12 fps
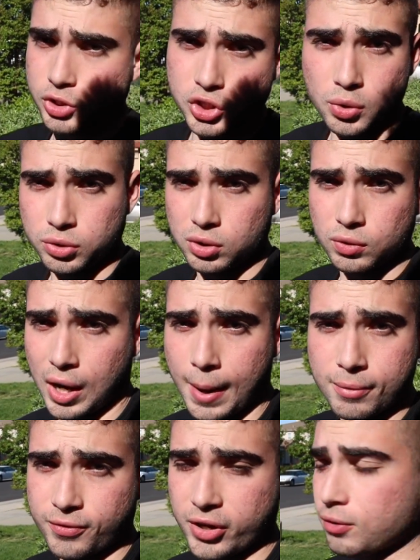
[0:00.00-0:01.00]
will show through the
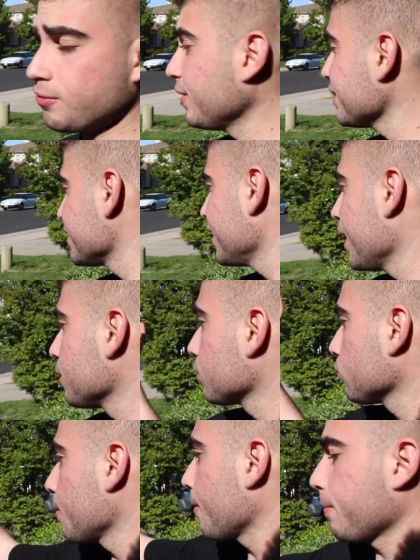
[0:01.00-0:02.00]
wrap if I don't fix it, and
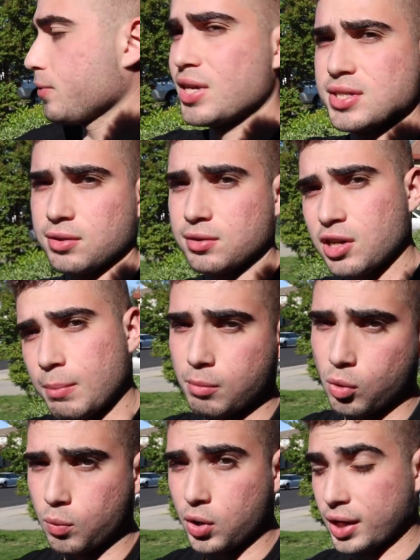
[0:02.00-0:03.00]
the rear bumper needs a little bit
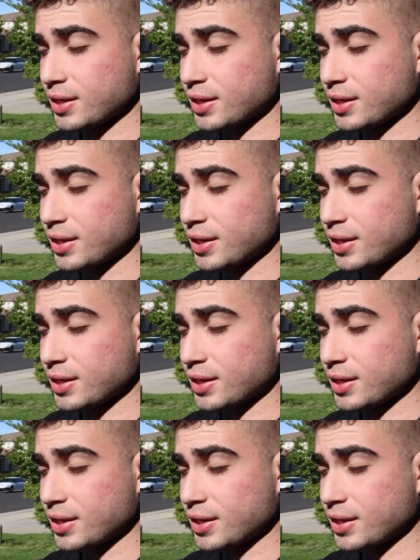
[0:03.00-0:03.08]
more work